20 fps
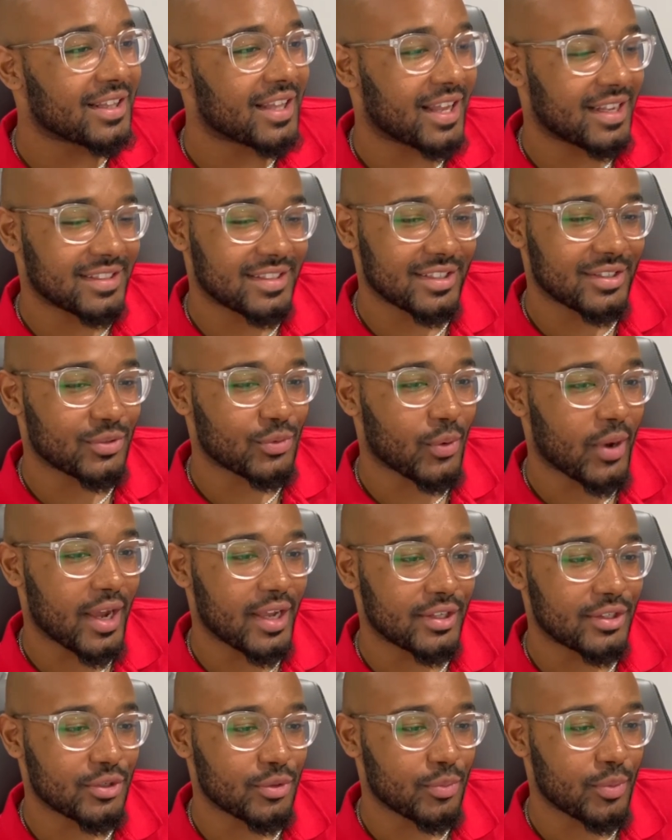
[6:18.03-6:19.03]
That's just
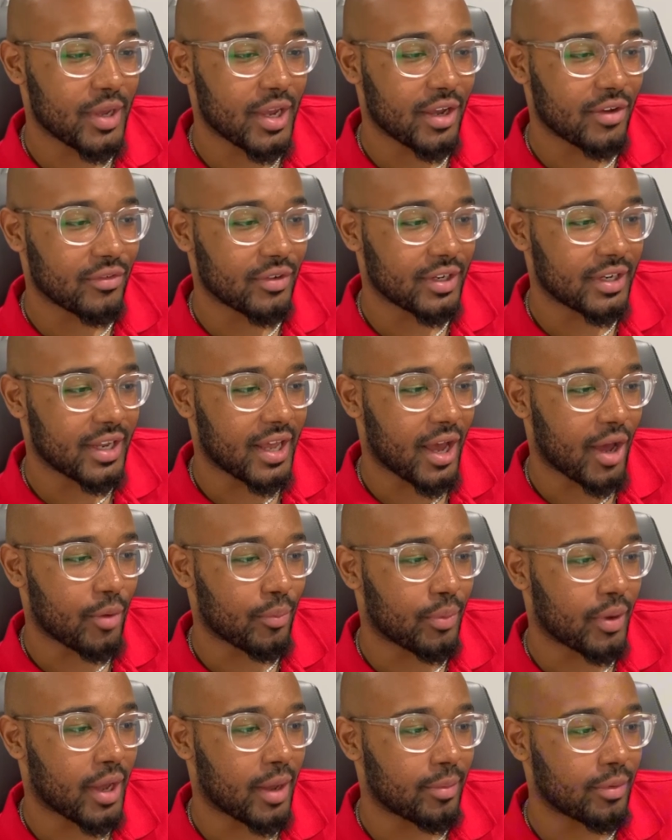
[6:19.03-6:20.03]
way too big of a
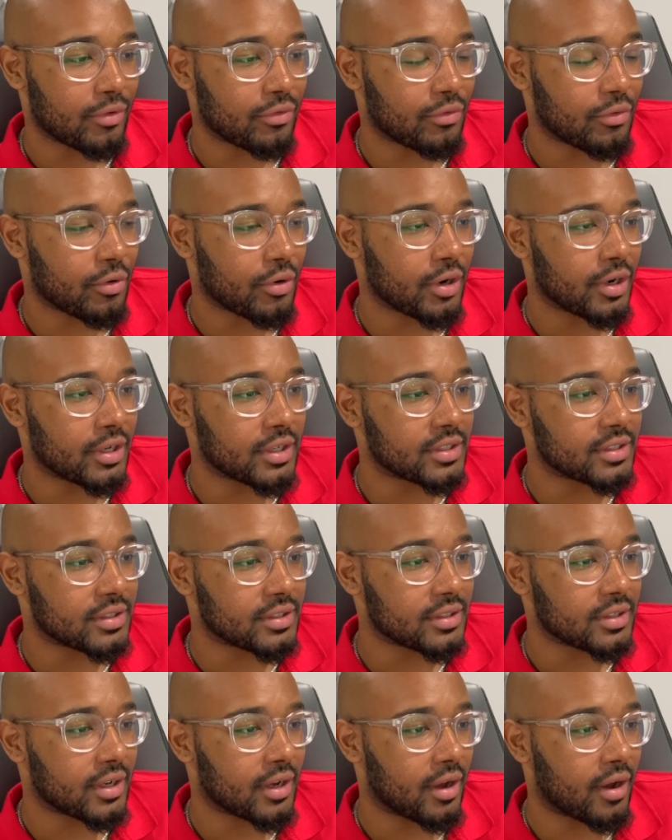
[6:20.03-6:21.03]
down payment for
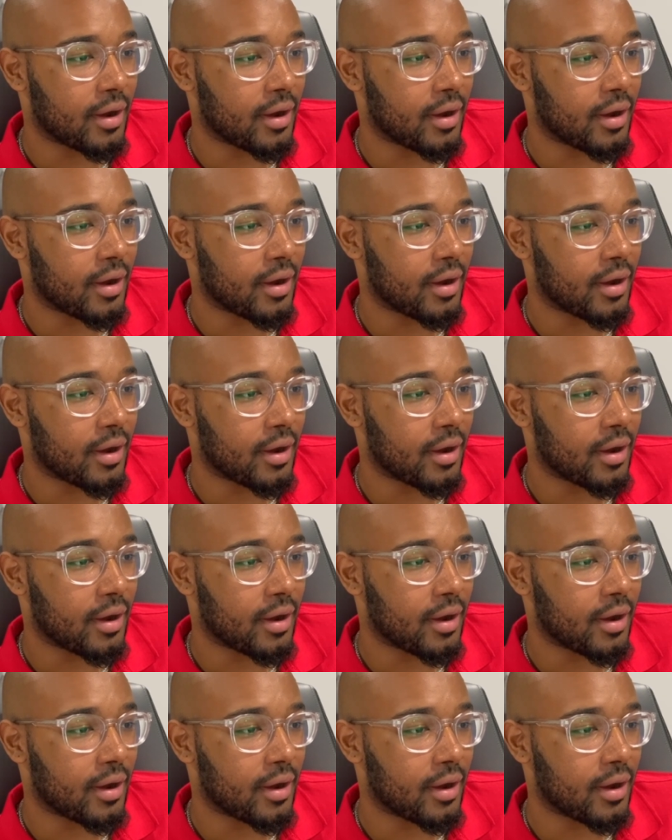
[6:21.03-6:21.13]
us.